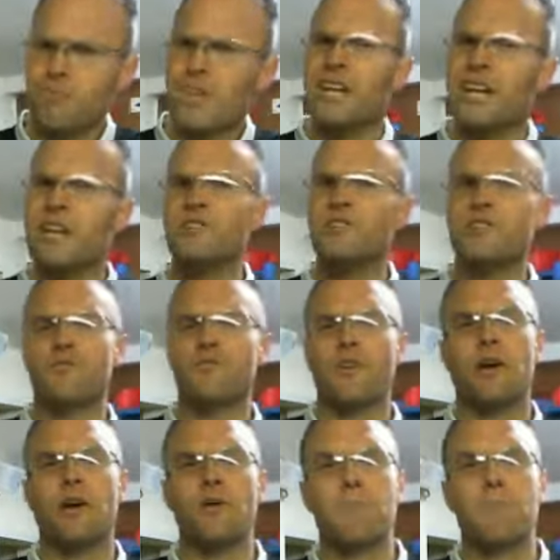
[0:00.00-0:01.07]
it is just
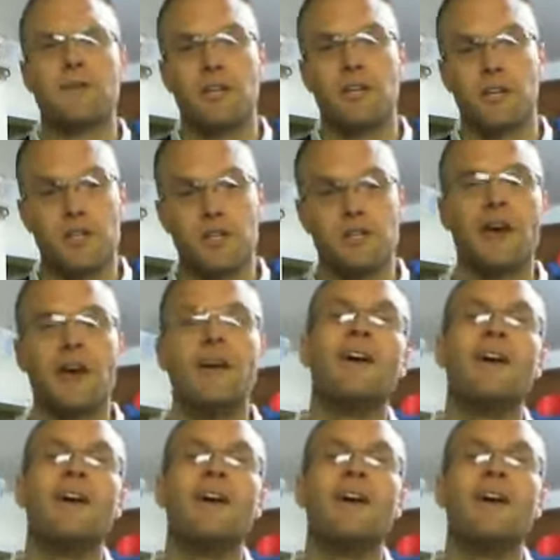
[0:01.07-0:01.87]
very repetitious.